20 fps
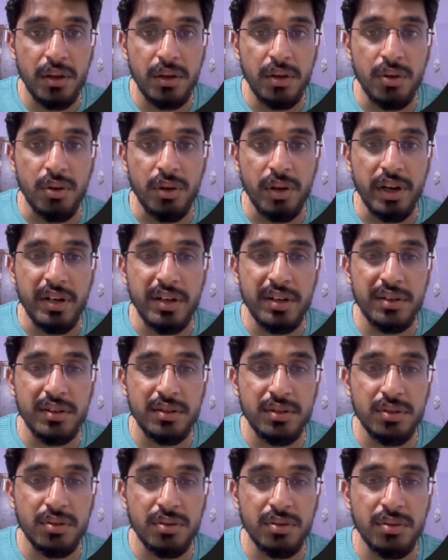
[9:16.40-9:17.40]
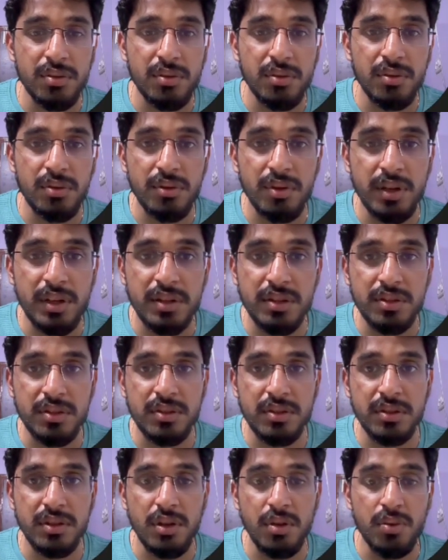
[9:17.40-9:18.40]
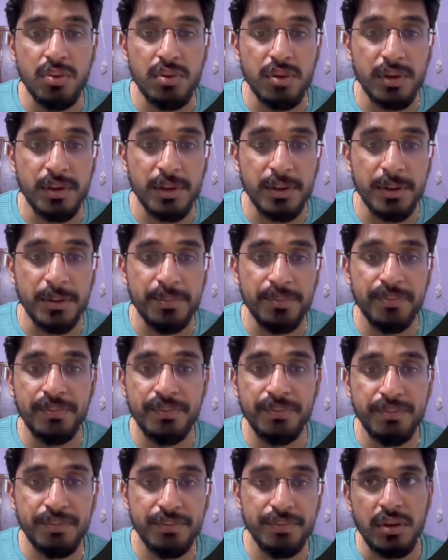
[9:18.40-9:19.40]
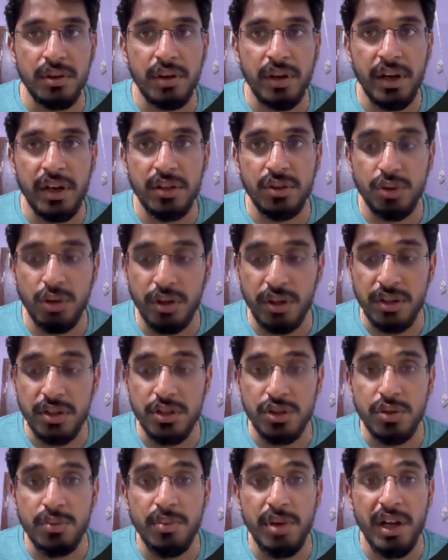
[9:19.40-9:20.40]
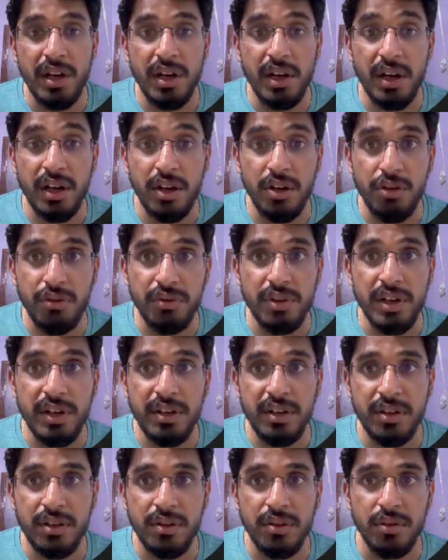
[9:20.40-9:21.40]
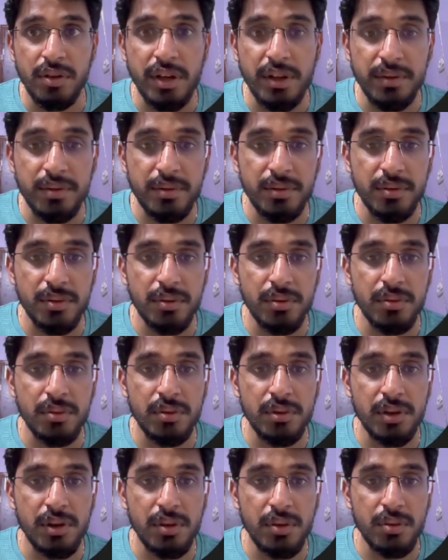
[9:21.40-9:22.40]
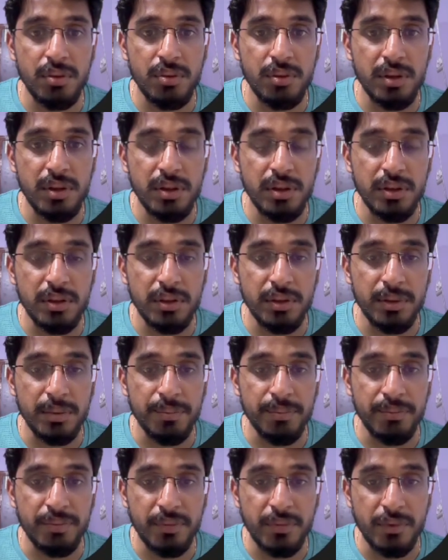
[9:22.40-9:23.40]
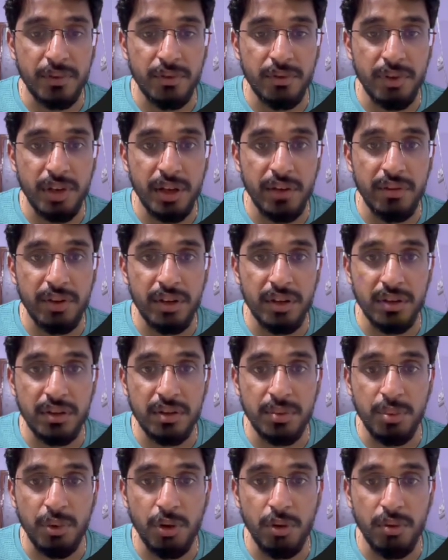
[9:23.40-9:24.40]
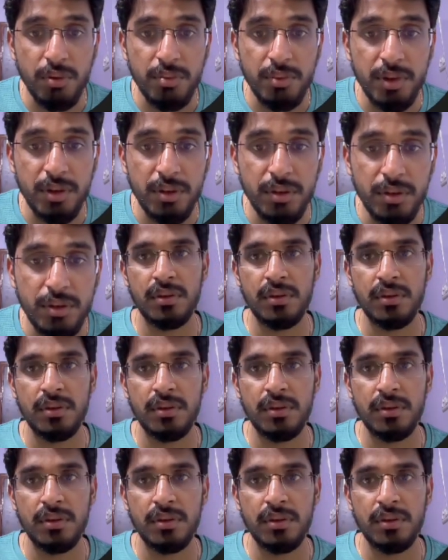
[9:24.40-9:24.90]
All right, so let's now and sorry, this should be an array of that. Okay, so now we're having another problem here,